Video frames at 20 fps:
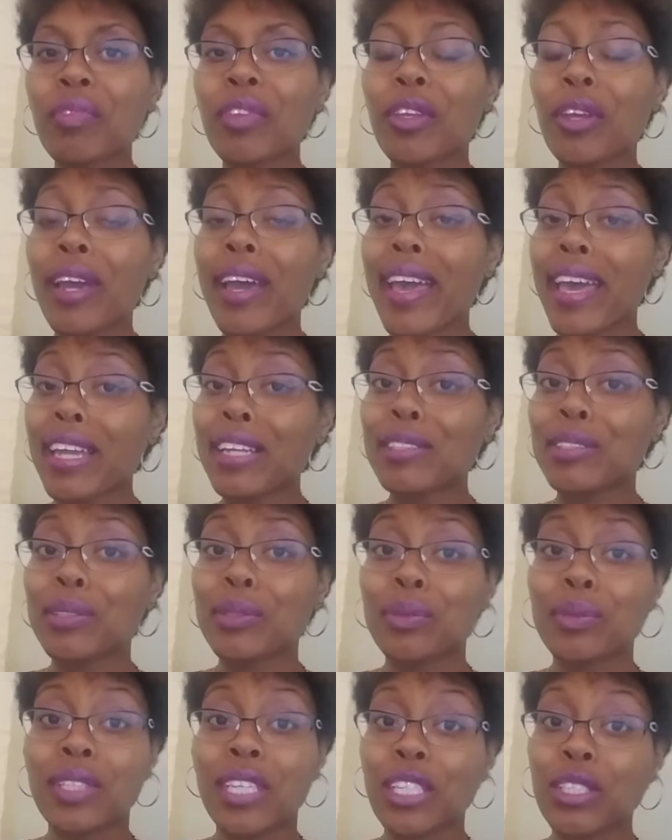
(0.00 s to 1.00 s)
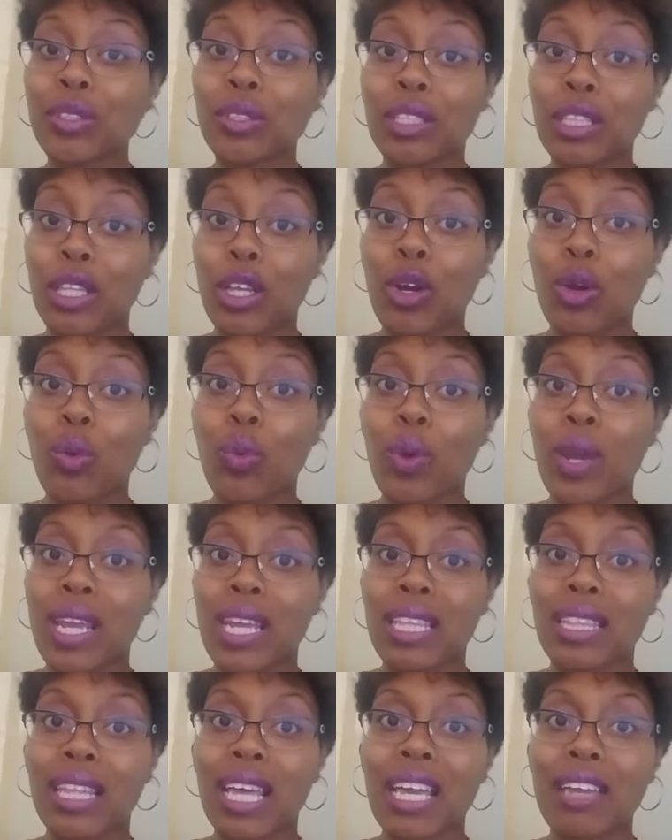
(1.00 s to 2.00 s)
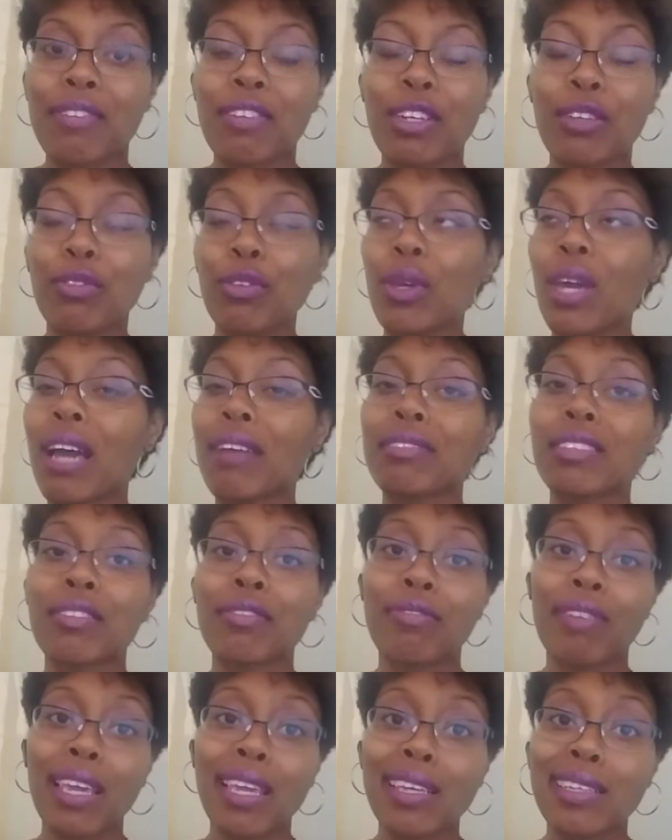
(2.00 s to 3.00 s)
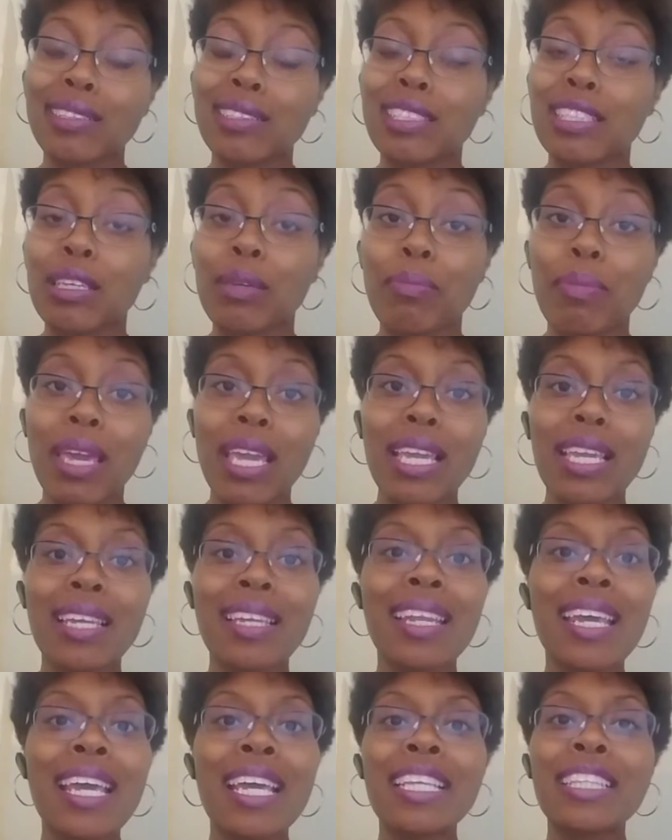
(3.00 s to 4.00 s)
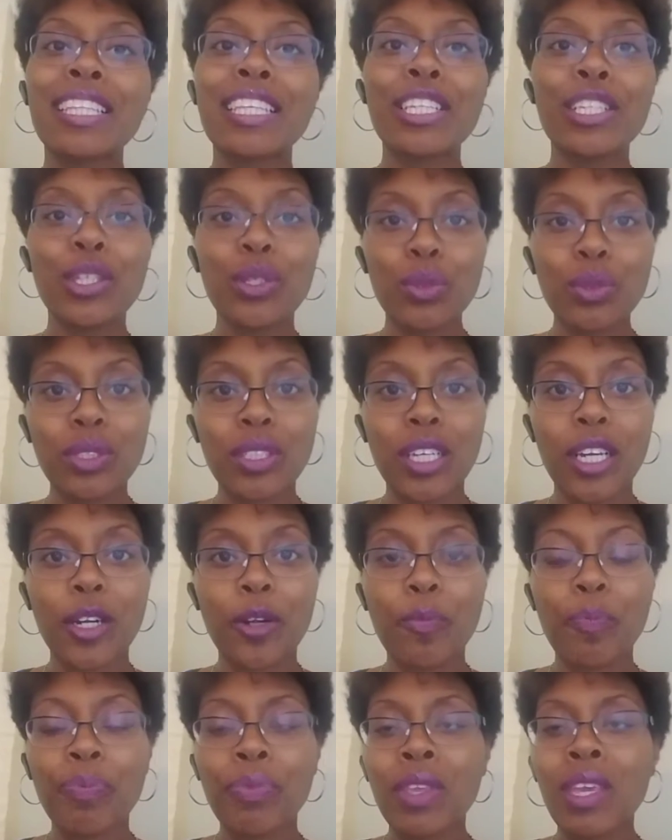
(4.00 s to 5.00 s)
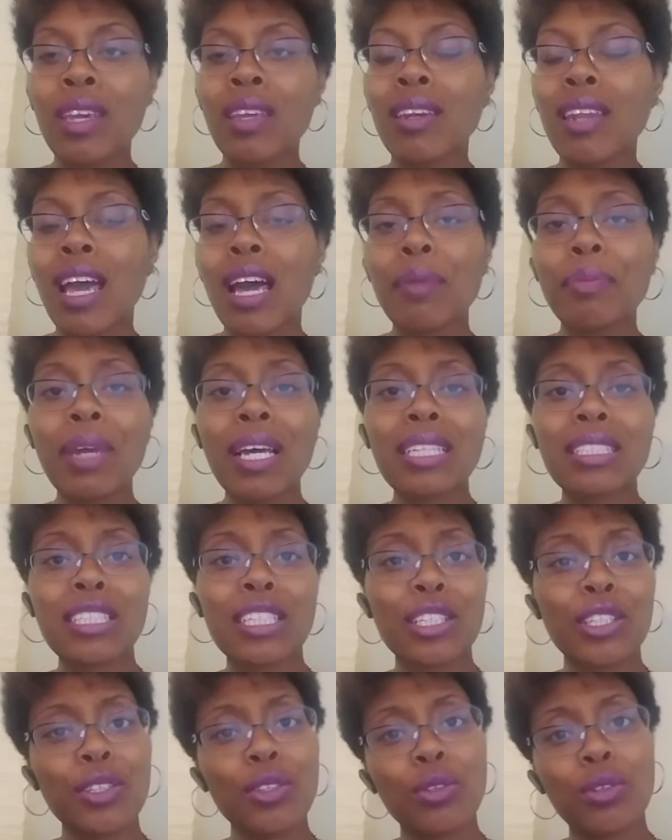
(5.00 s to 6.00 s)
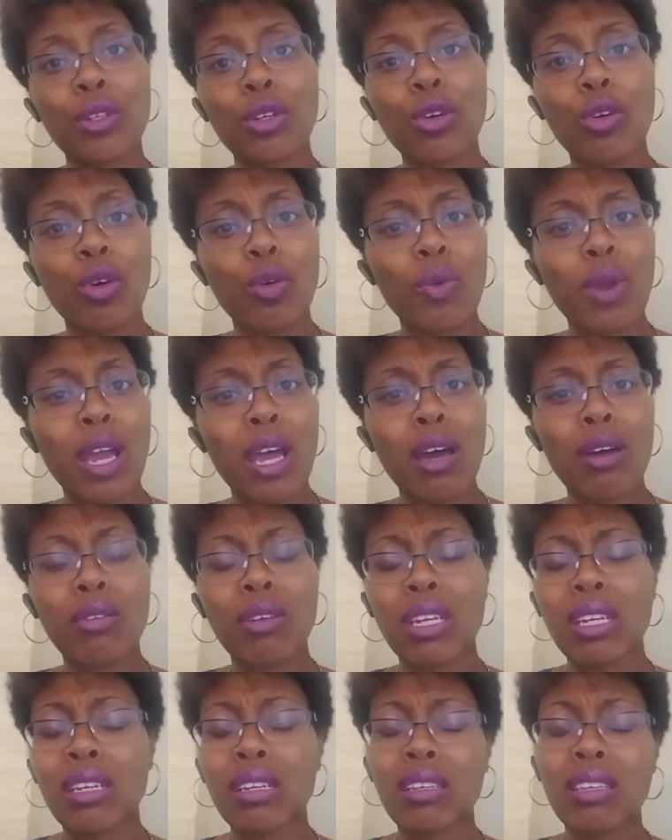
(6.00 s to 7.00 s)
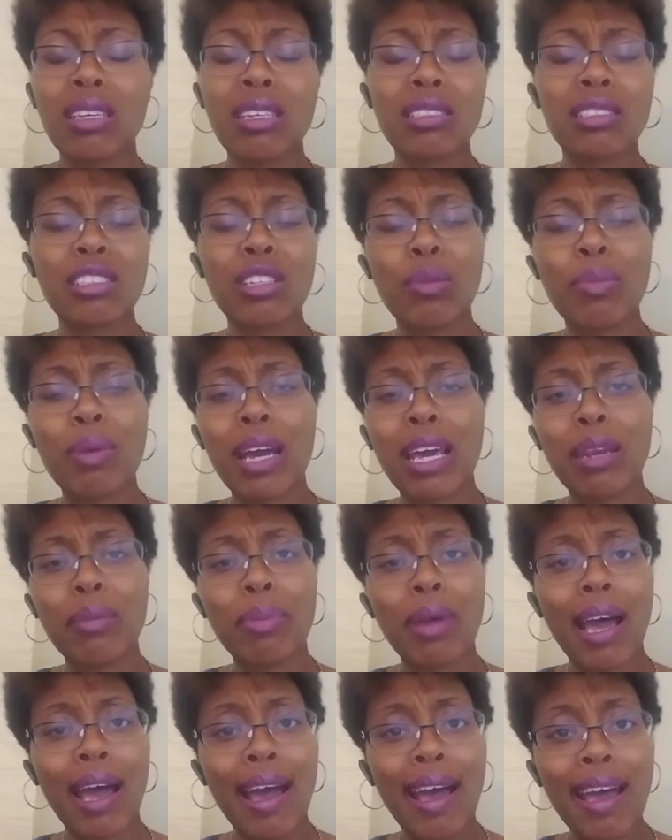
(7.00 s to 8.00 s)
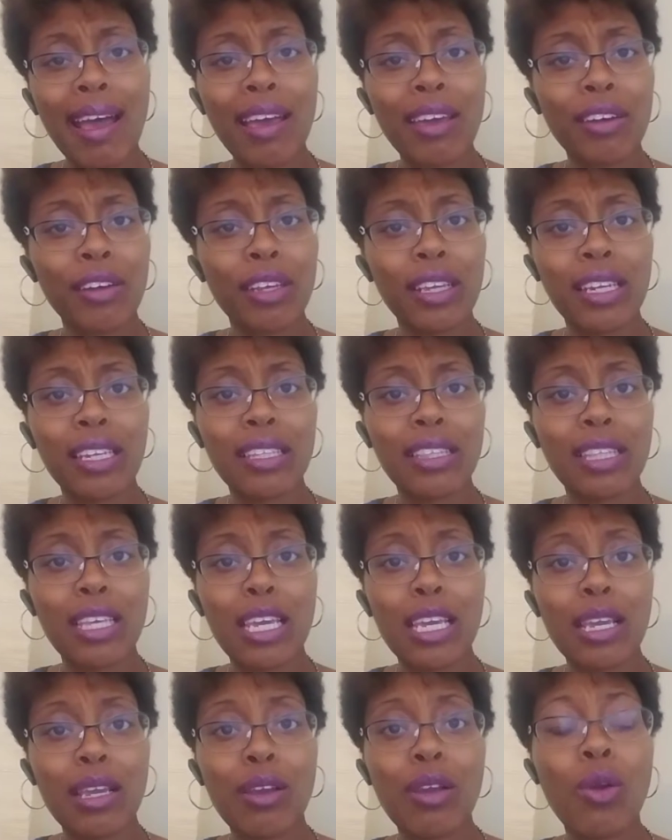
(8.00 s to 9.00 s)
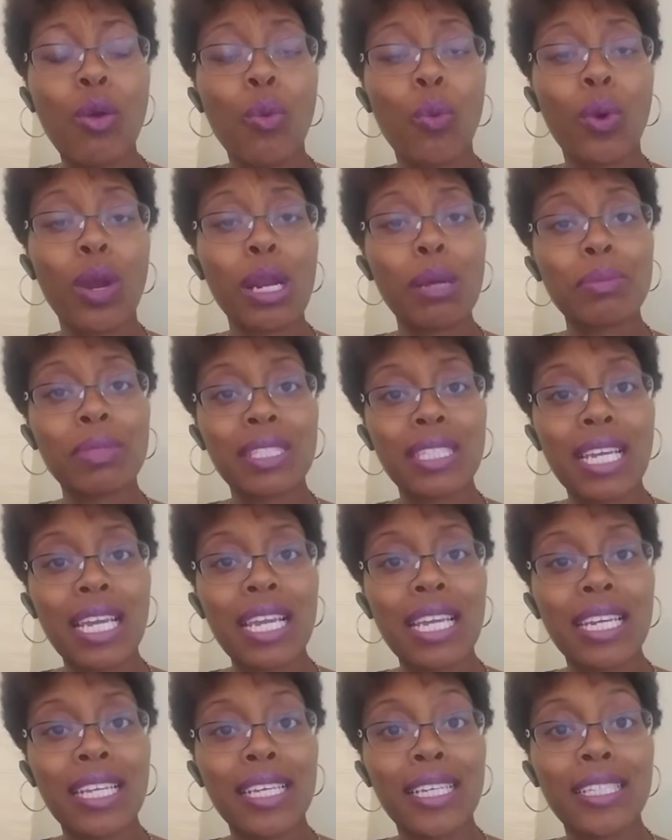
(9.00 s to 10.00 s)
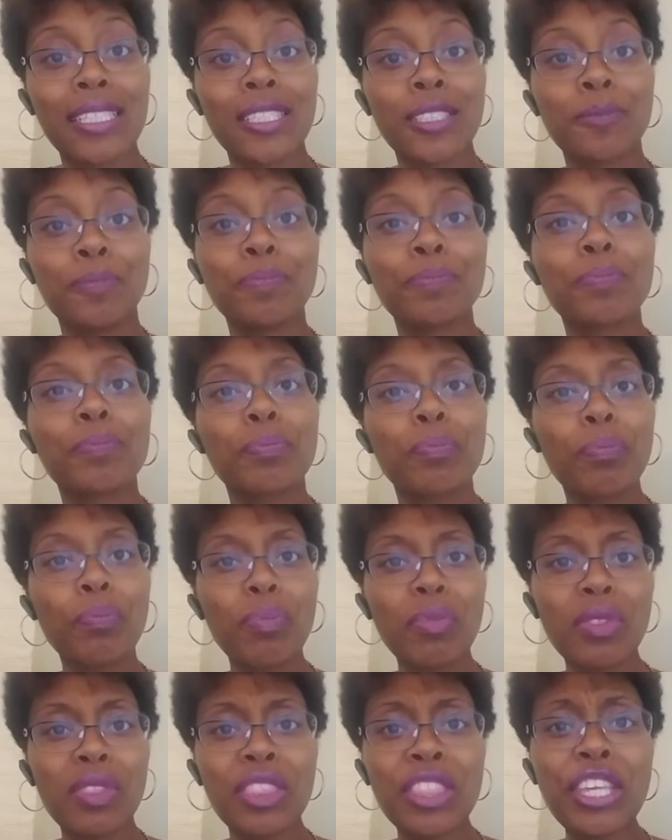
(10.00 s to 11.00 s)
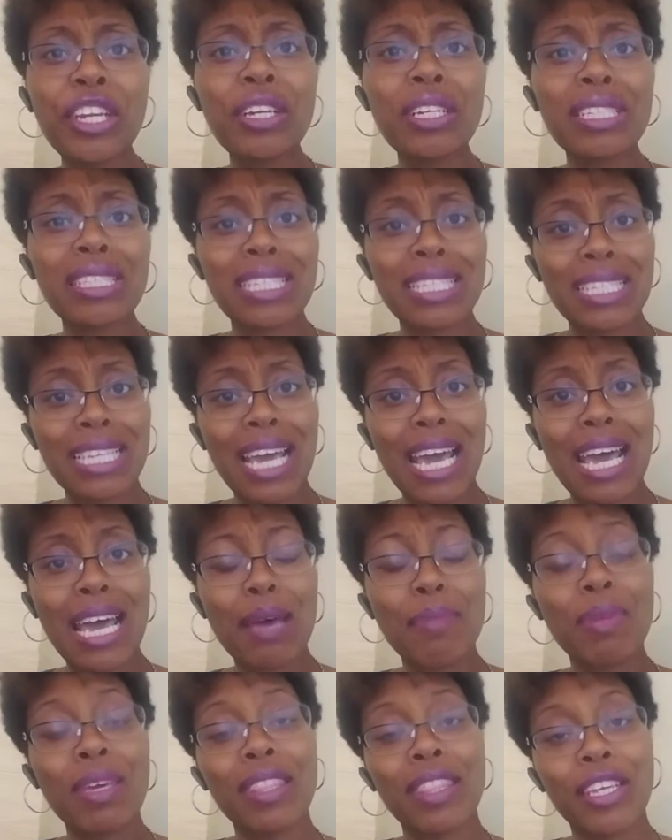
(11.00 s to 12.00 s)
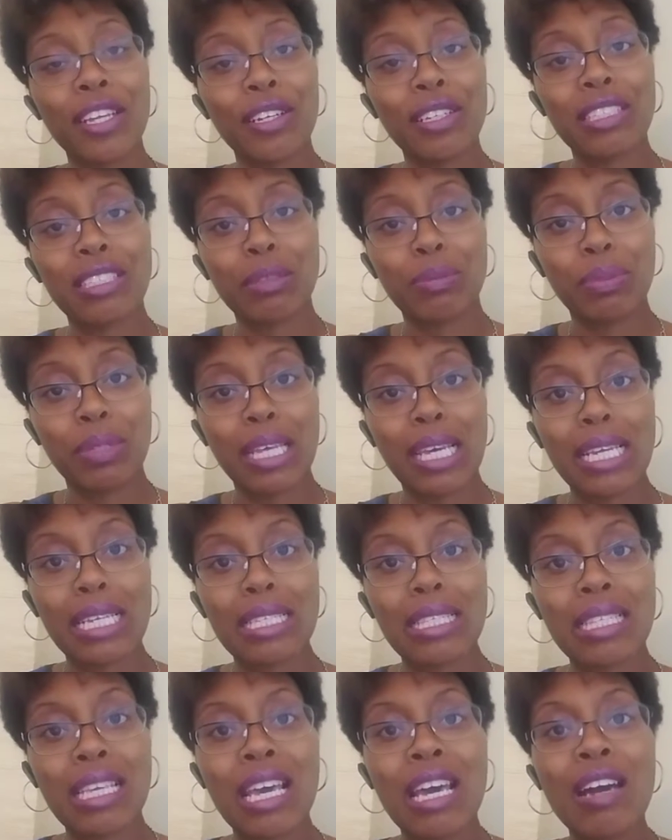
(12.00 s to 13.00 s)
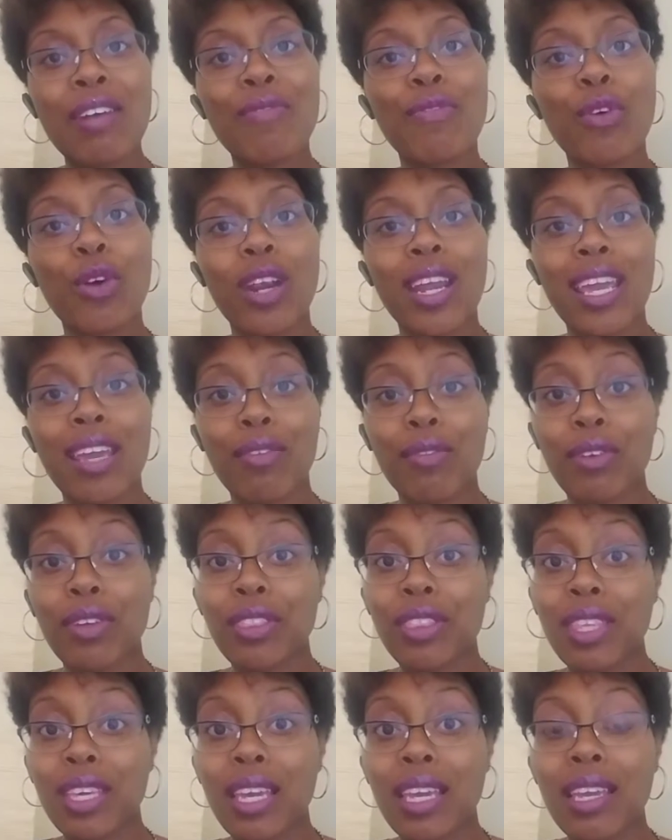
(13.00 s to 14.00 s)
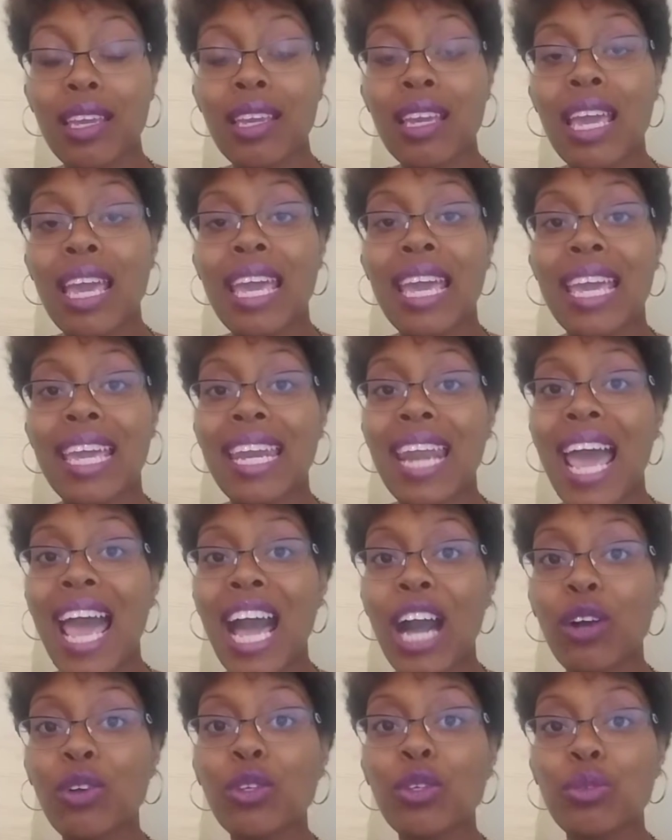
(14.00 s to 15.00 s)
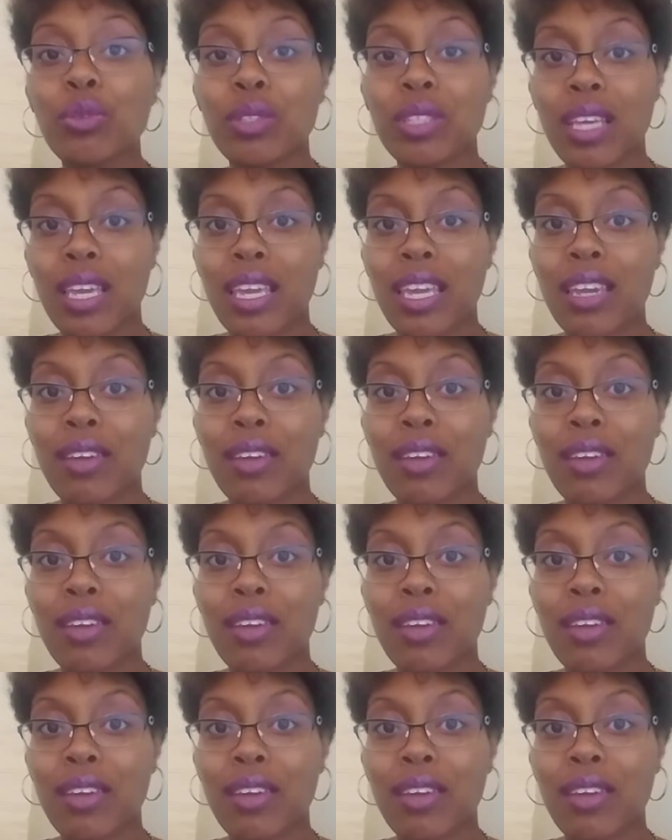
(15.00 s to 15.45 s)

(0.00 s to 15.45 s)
Your attitude takes you a long way in life. And if you have to fake it till you make it, then do so. Now, I'm not telling you to go around and kiss nobody behind or anything. What I'm saying is, there is a time and there is a place for everything, and how you say